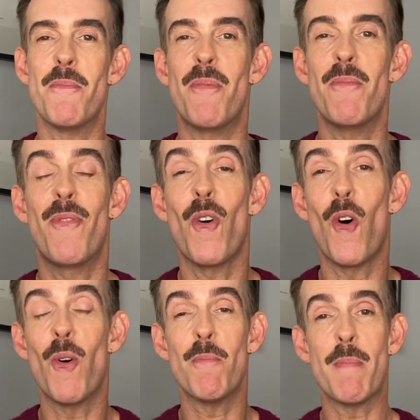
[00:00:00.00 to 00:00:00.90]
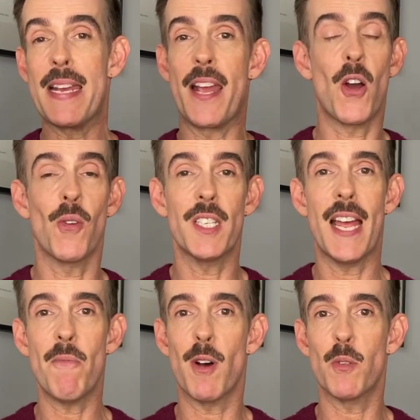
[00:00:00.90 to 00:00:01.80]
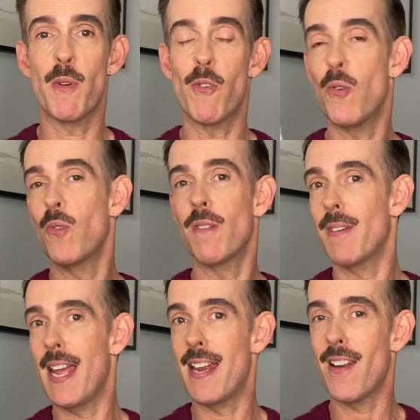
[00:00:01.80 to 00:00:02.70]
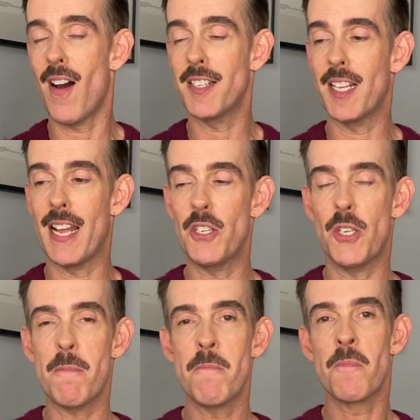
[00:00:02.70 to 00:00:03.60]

for making content whilst we were all in isolation.